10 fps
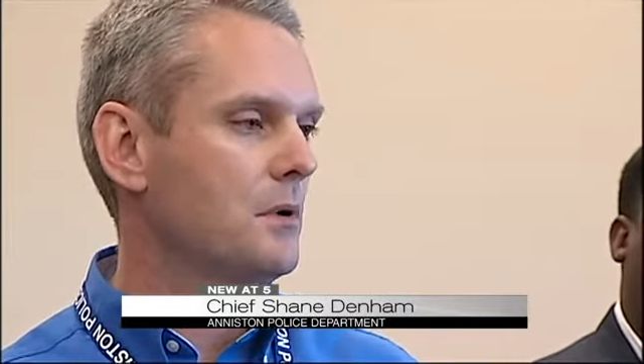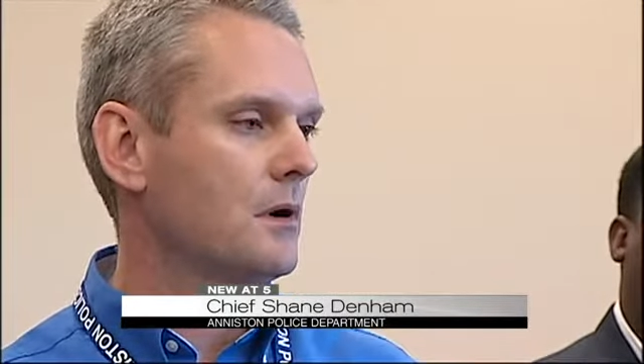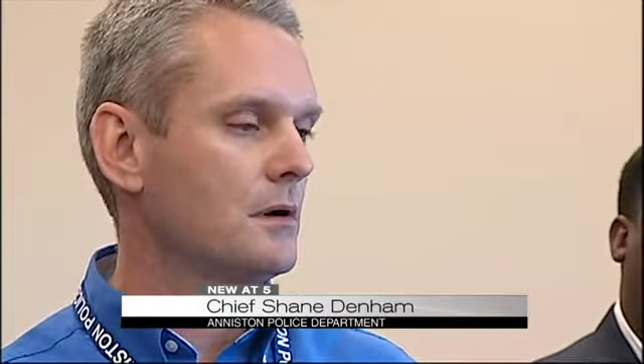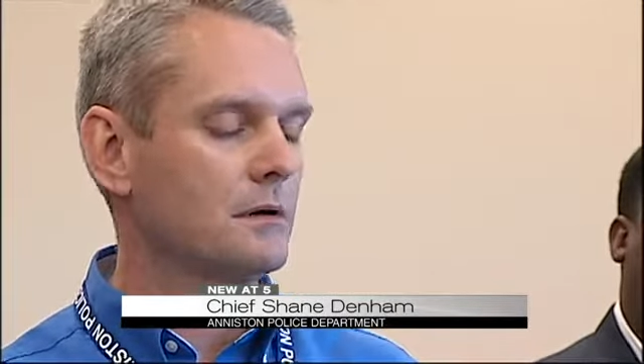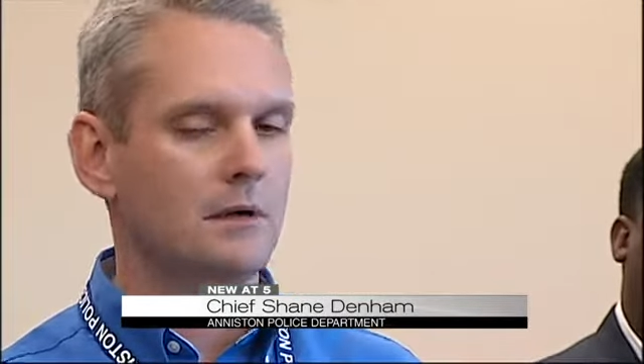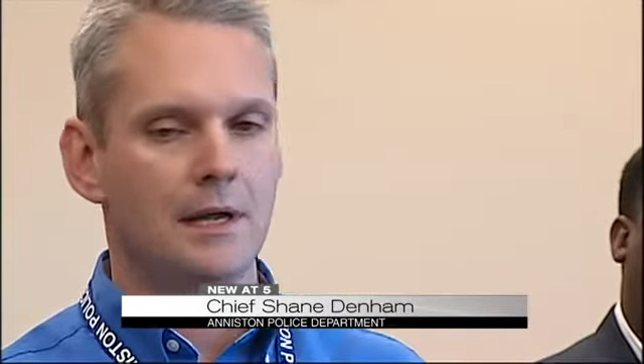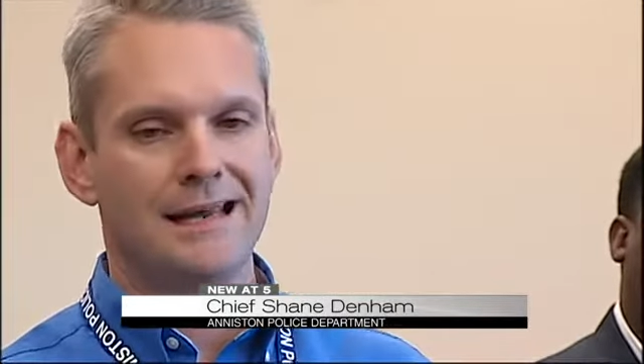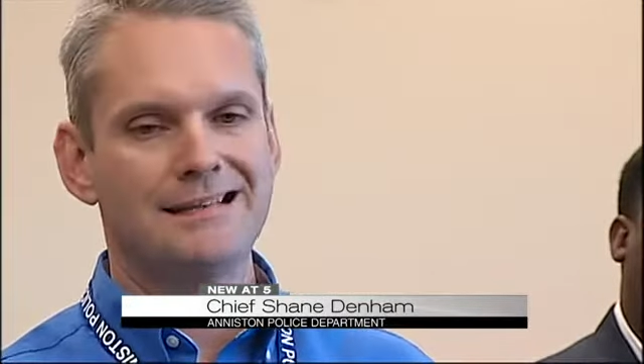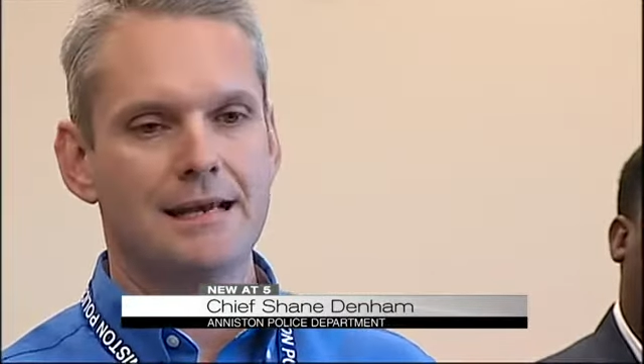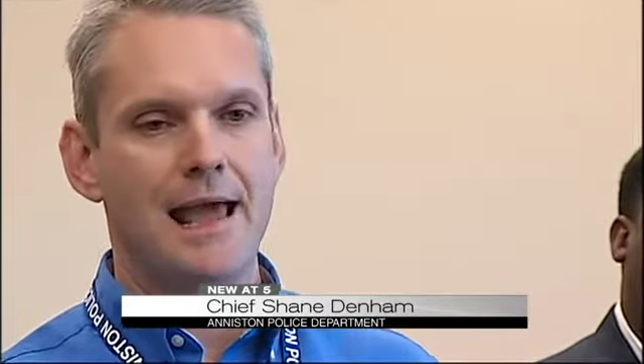Parker,
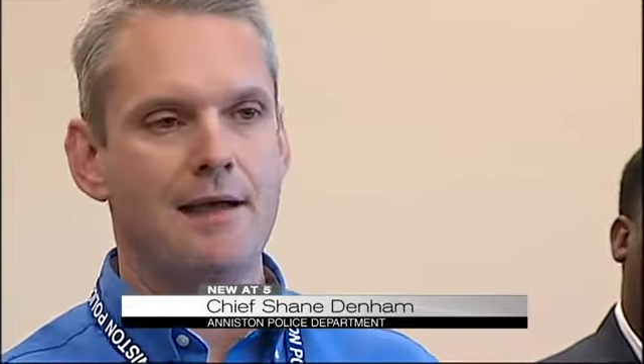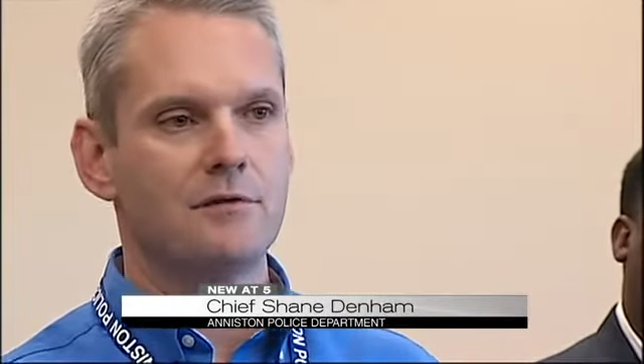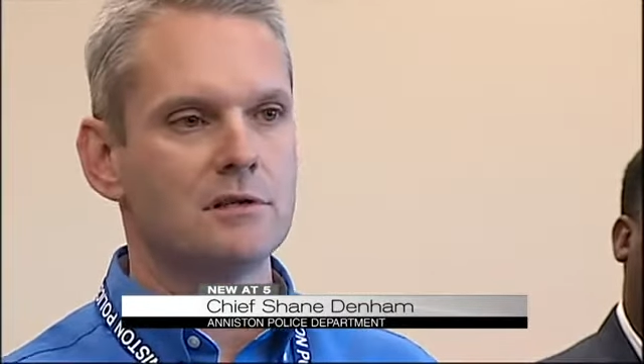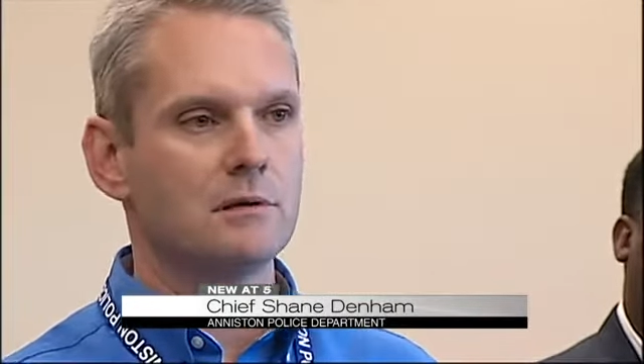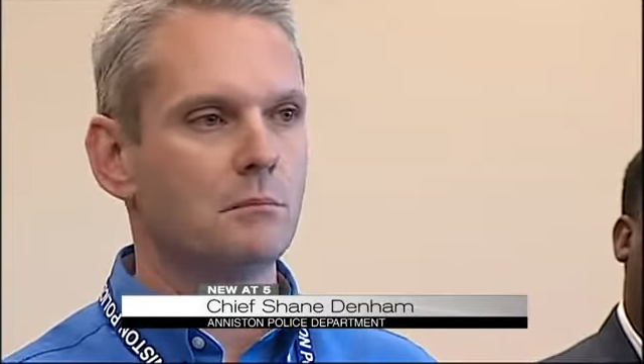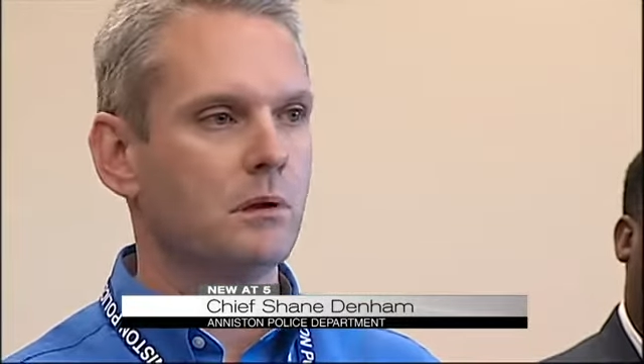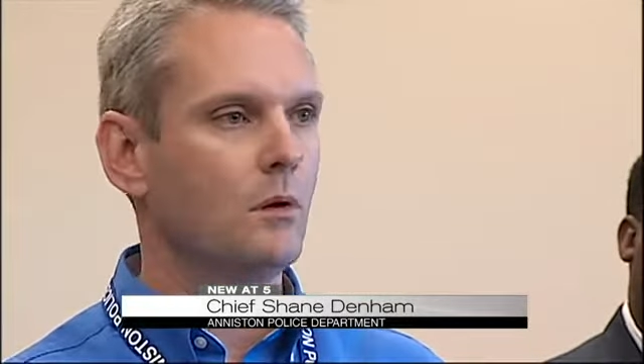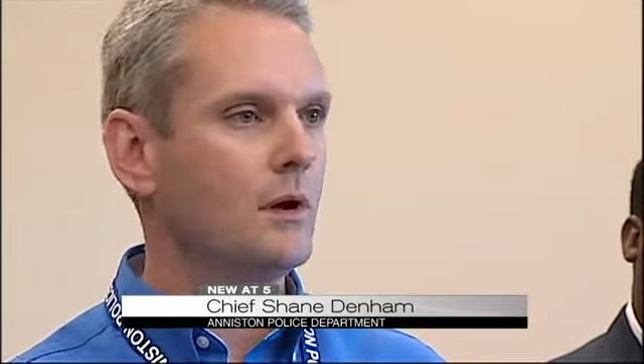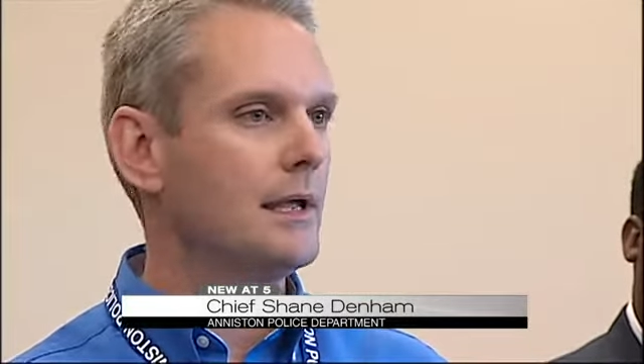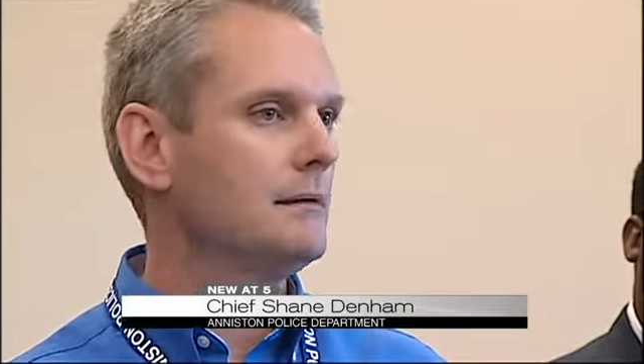he's an average
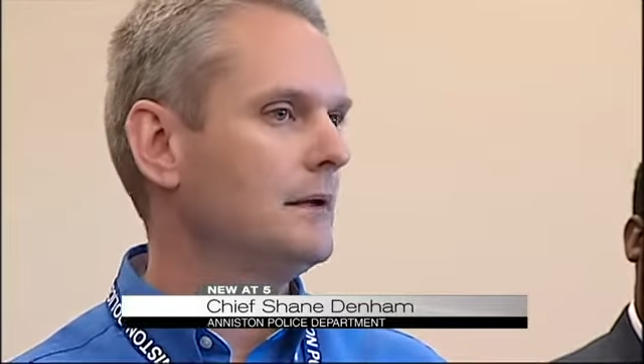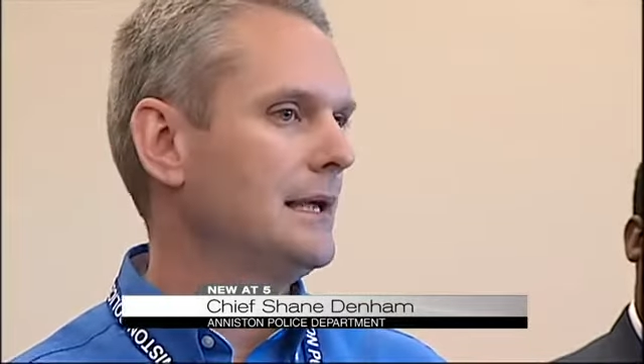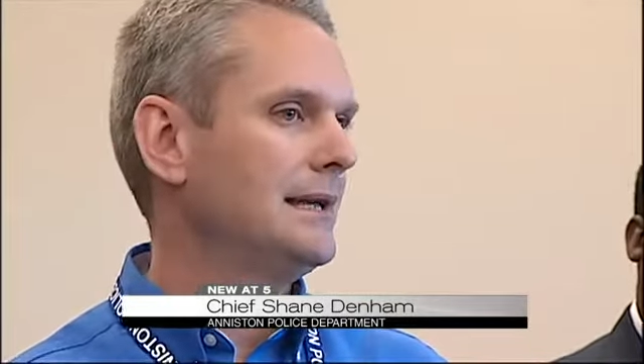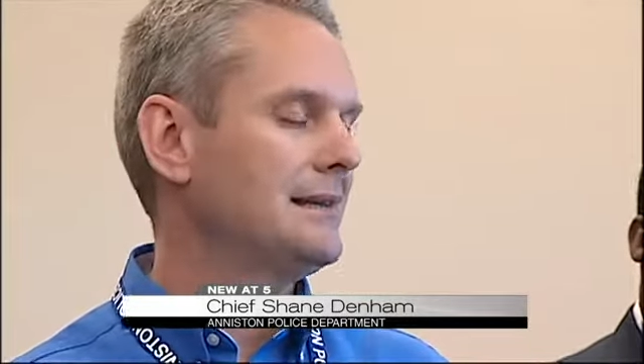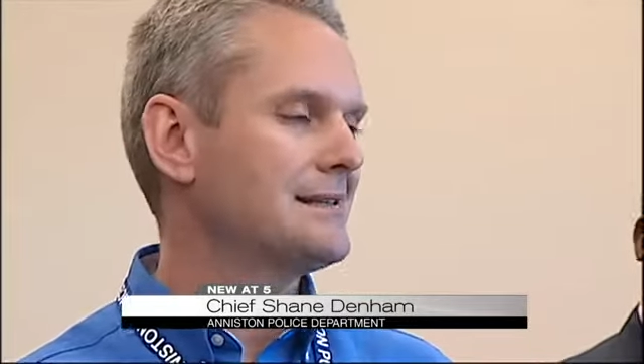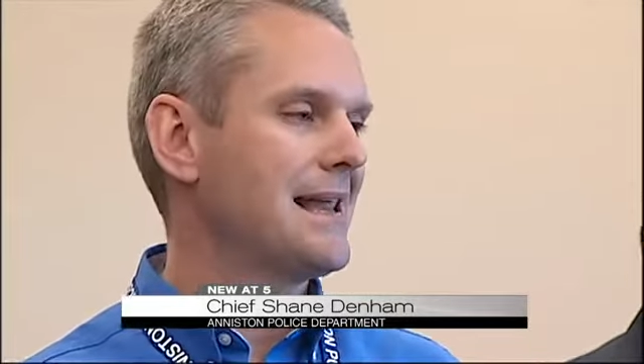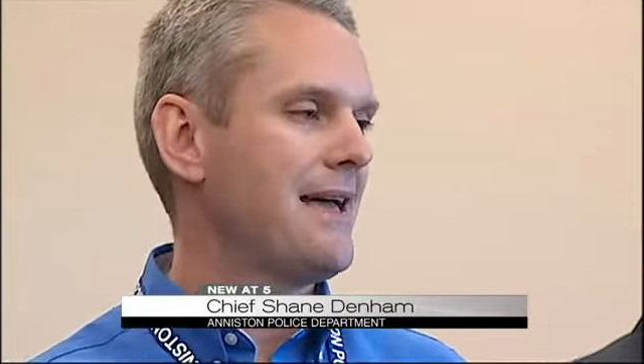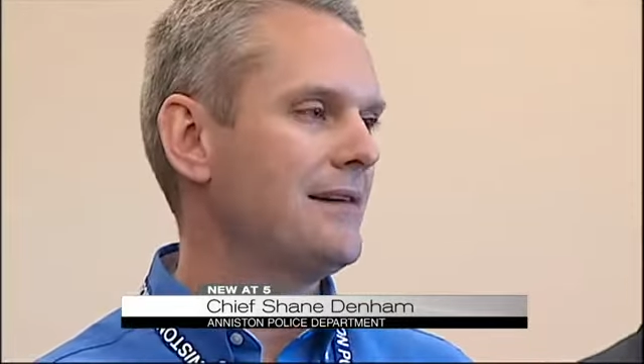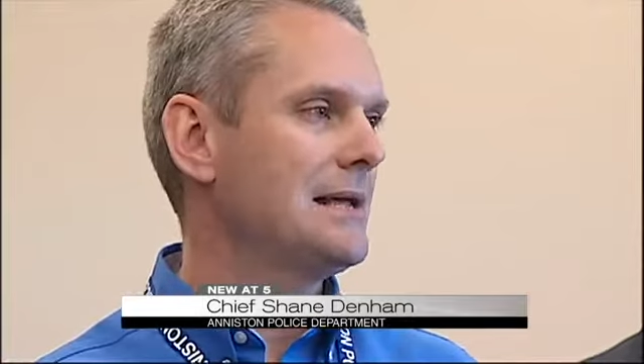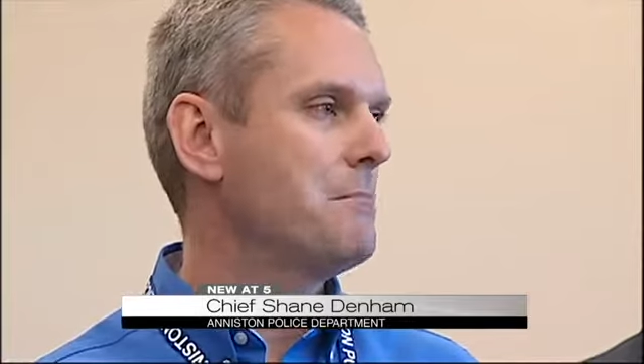employee, doesn't
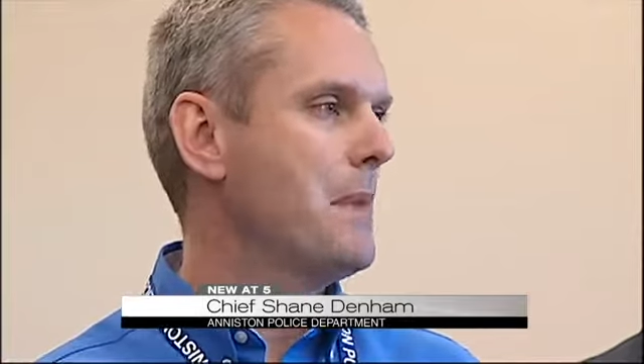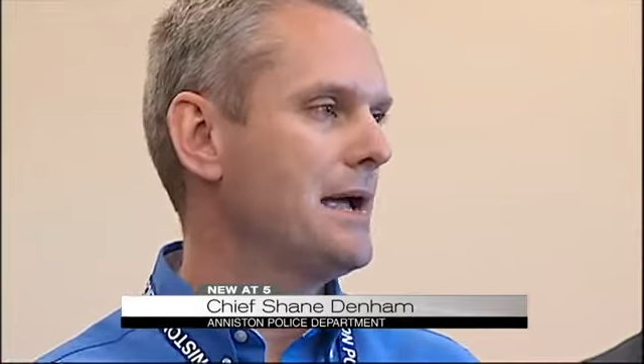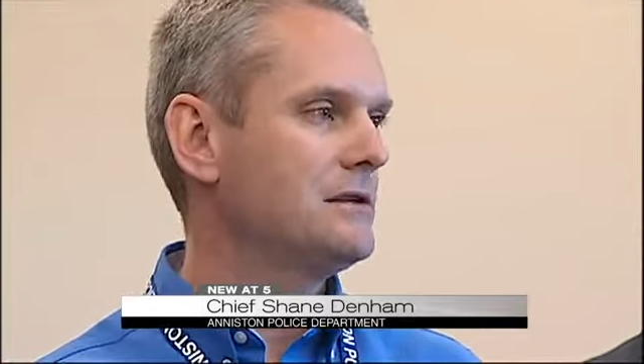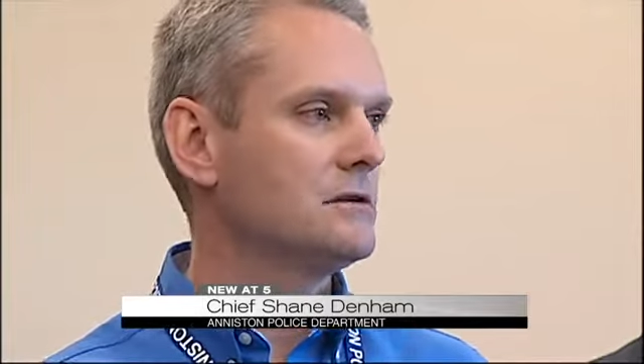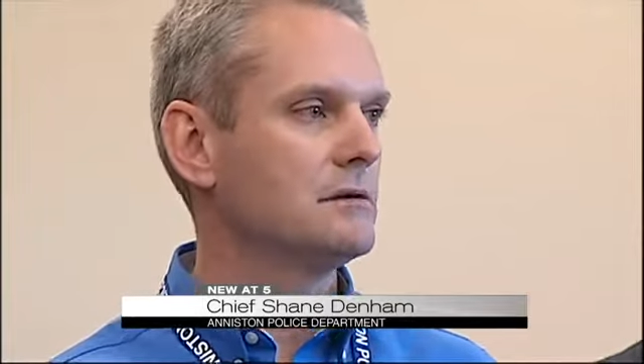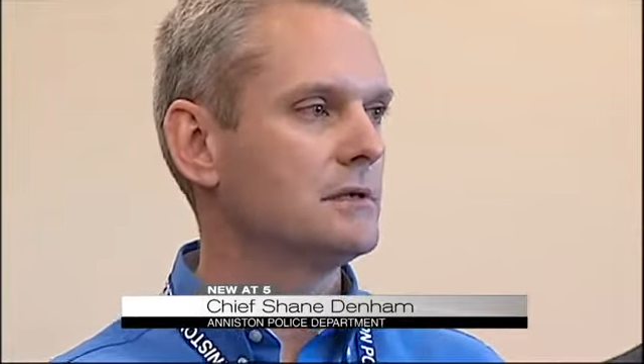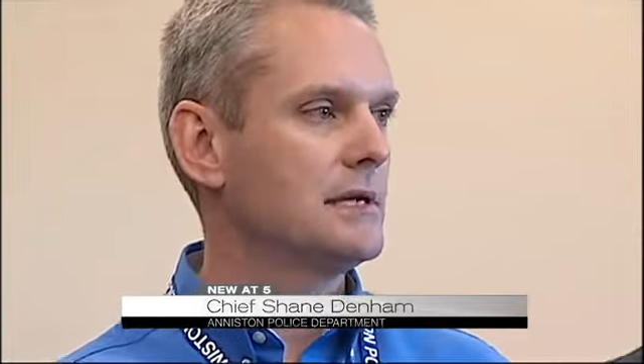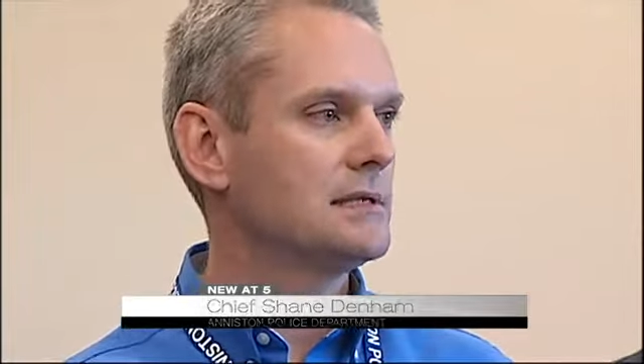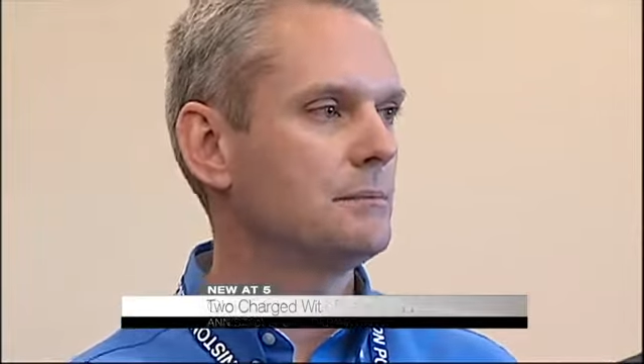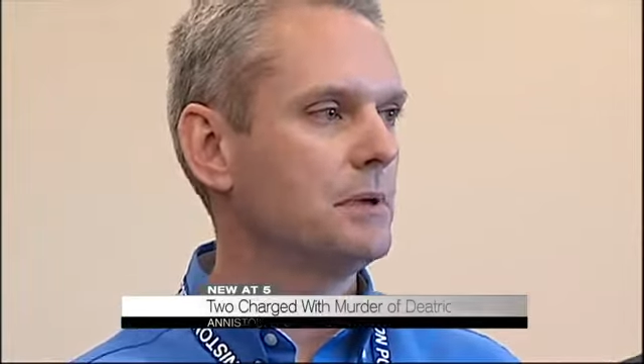have any major
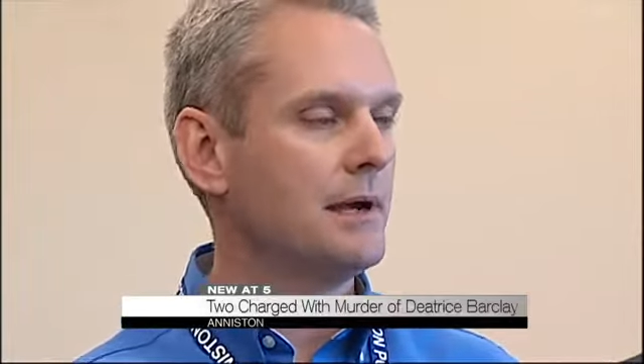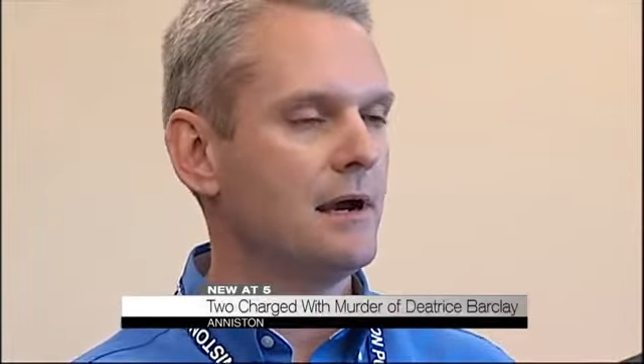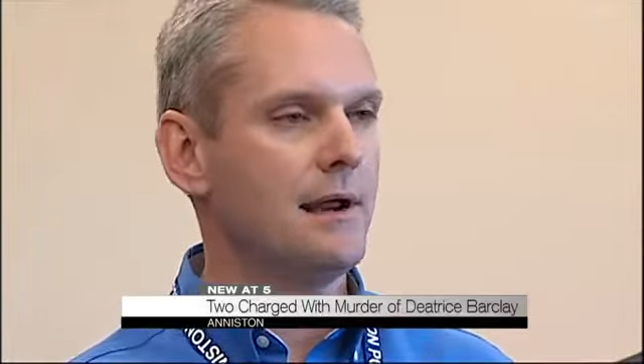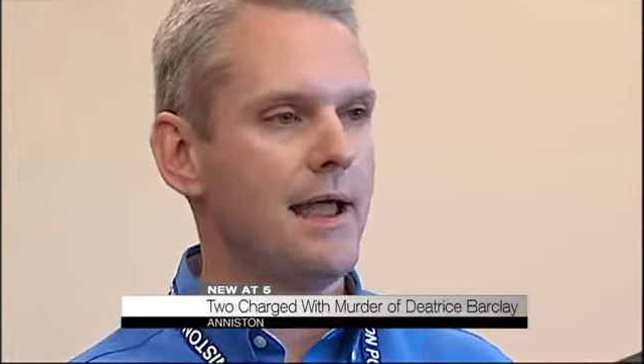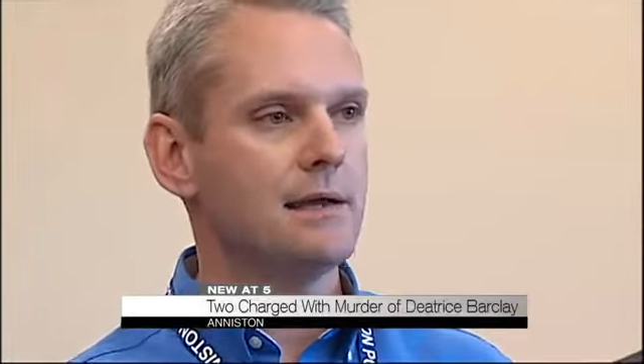disciplinary